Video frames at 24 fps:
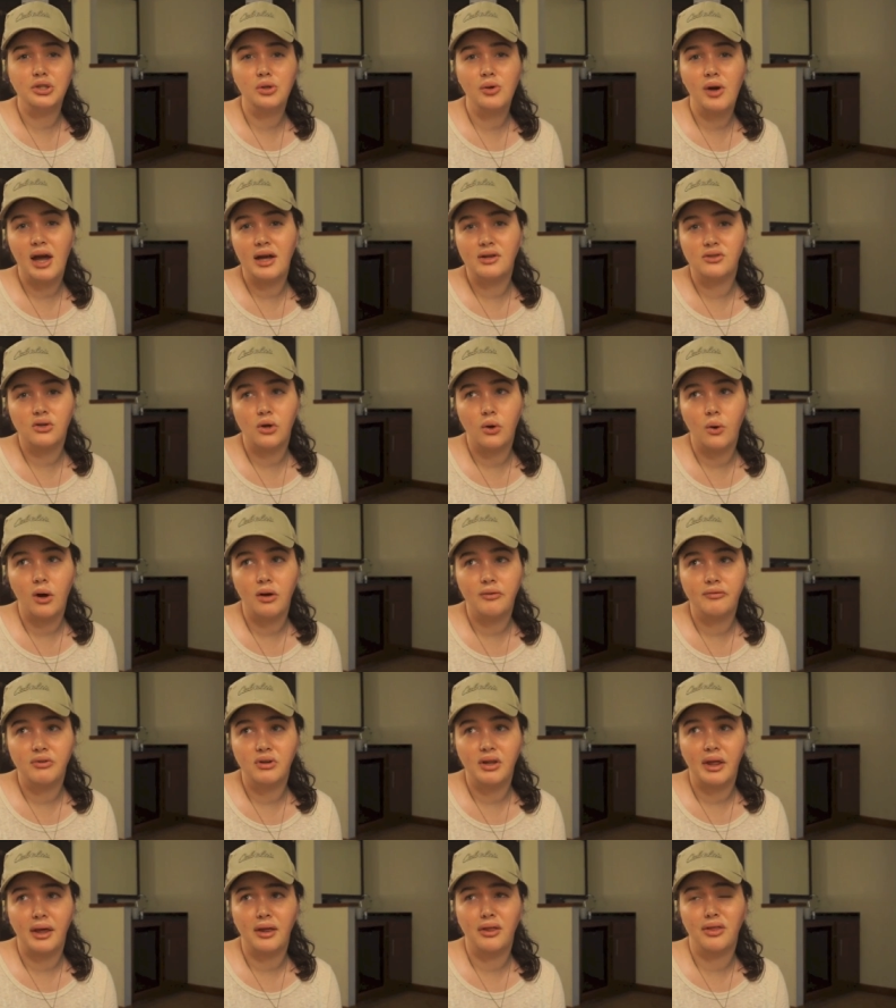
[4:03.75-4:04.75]
you guys go on
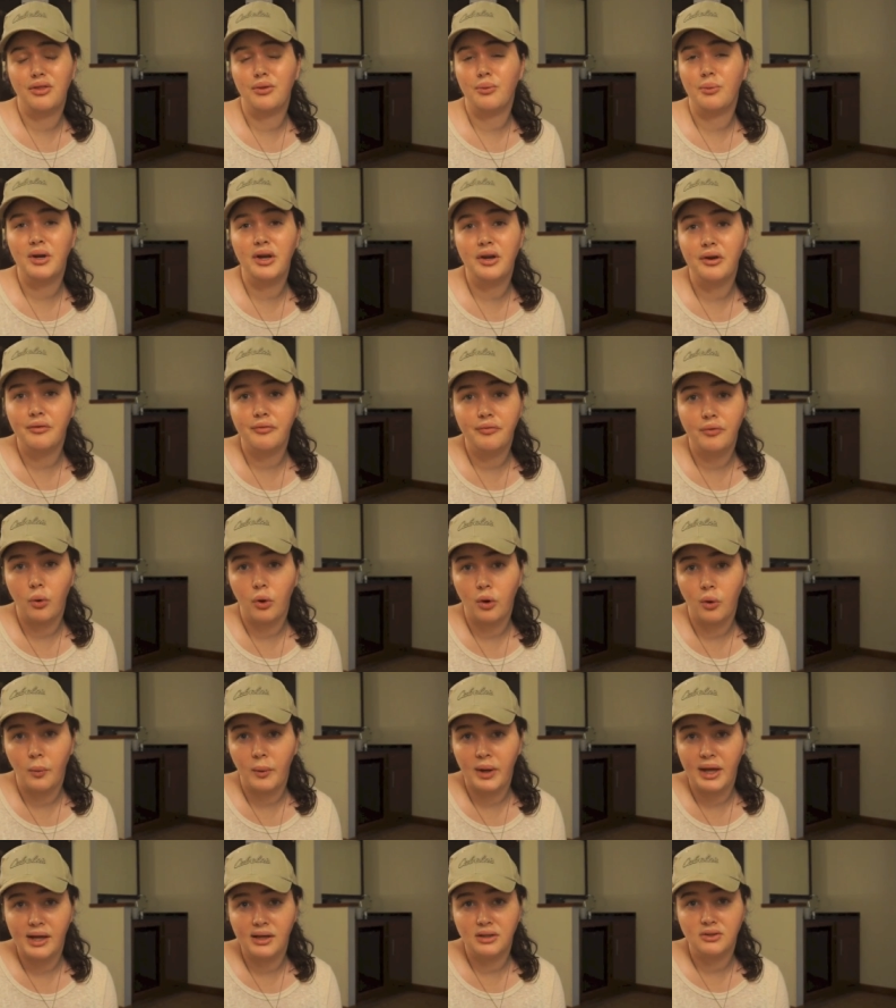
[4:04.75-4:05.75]
for like 3 or 4
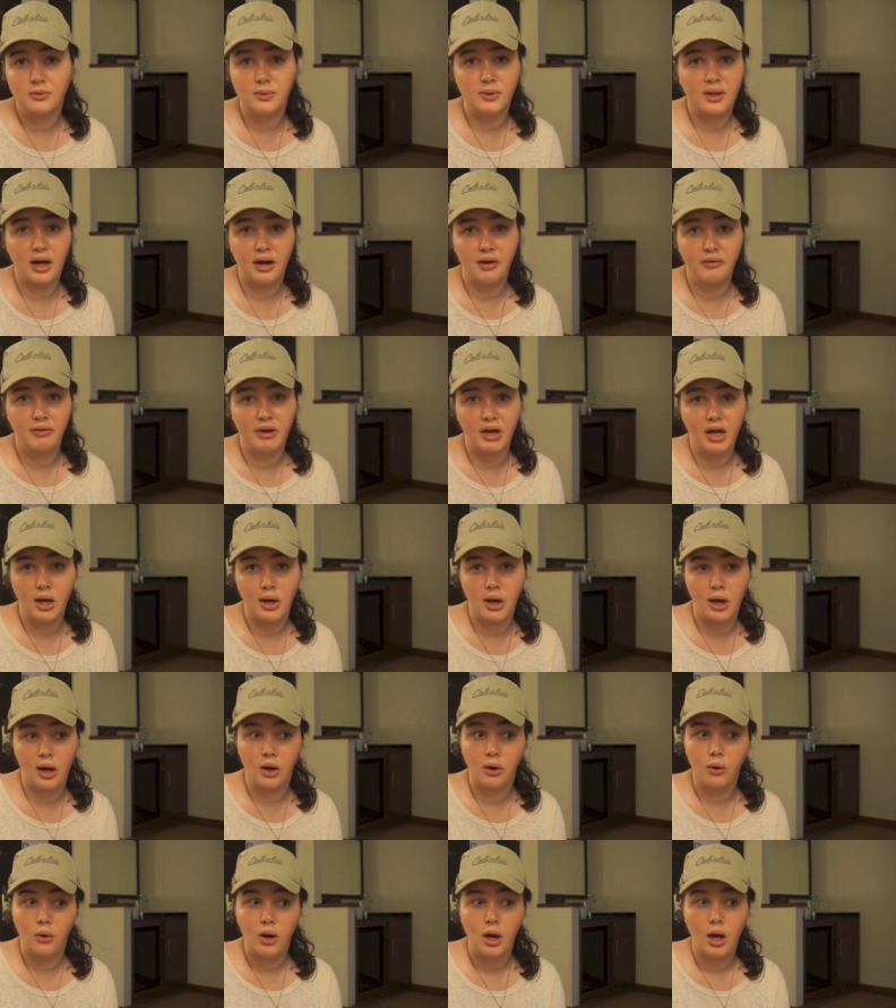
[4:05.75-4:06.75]
weeks without a
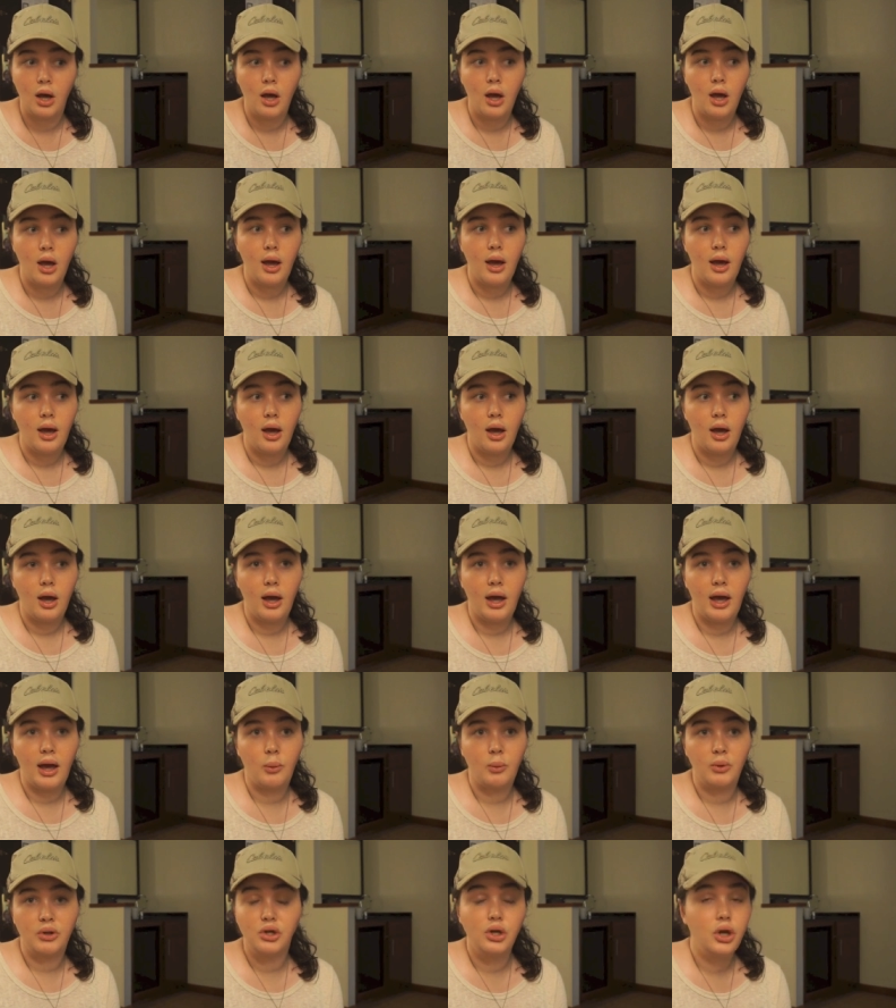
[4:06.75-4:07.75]
video
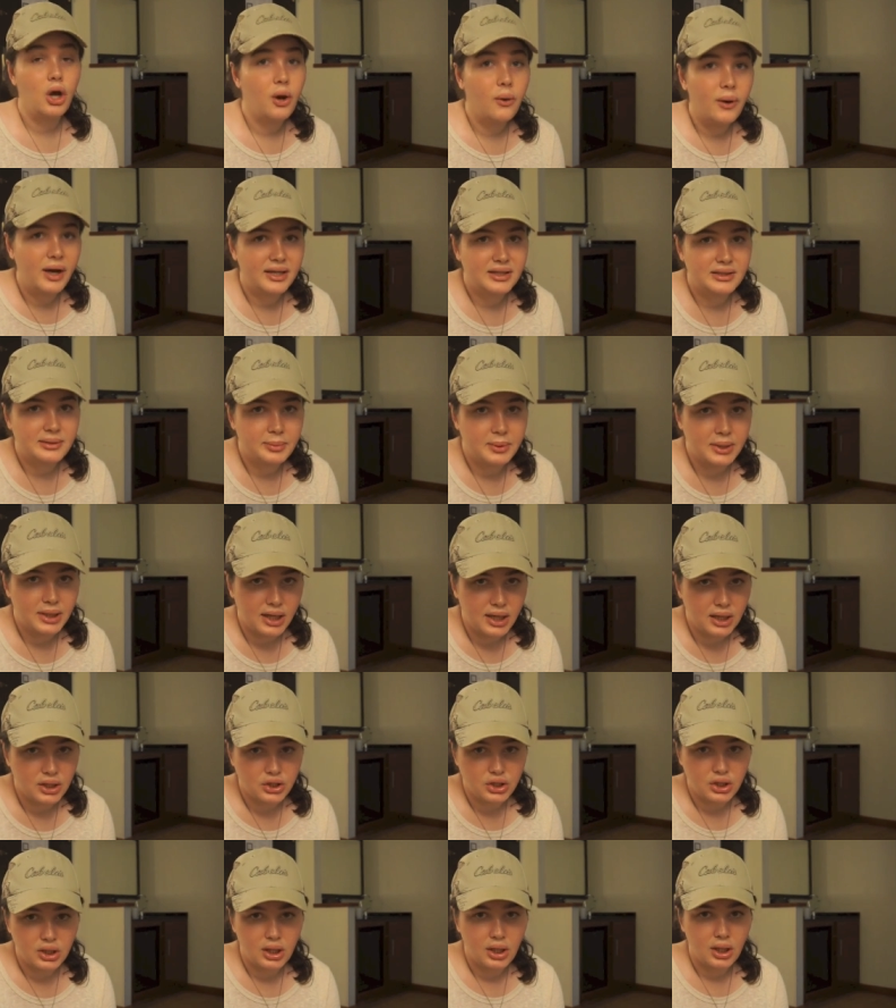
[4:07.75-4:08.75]
with no
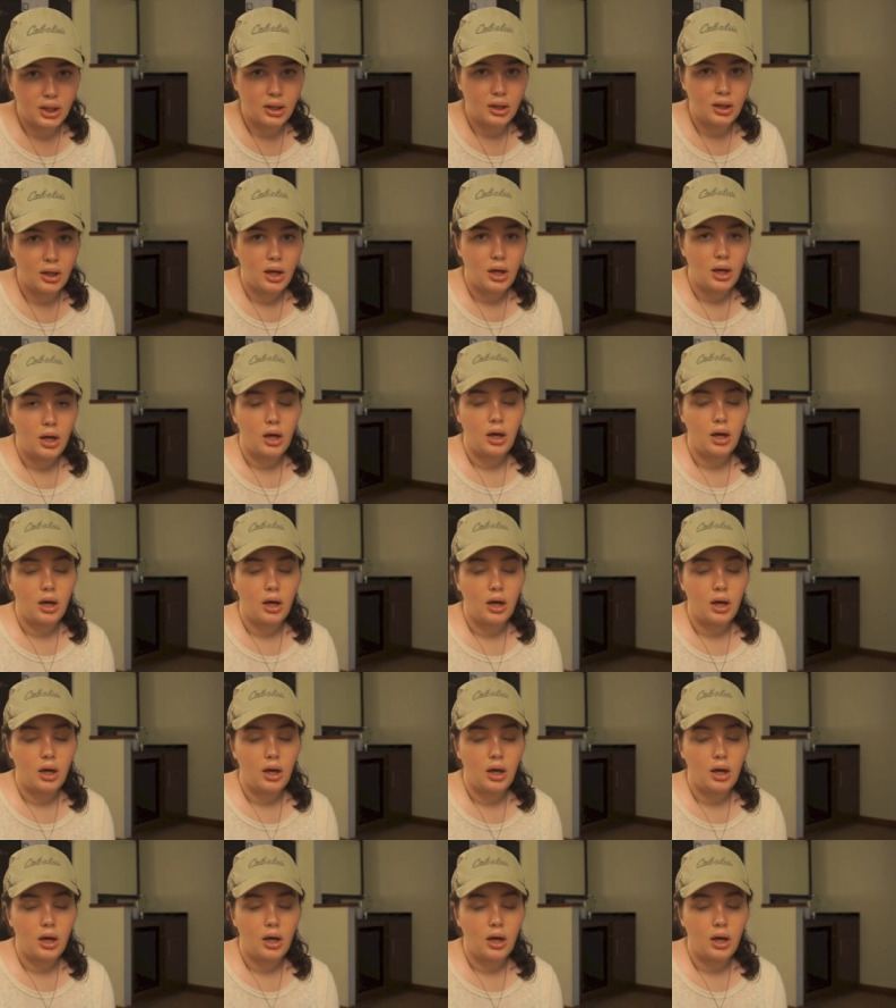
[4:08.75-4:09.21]
explanation.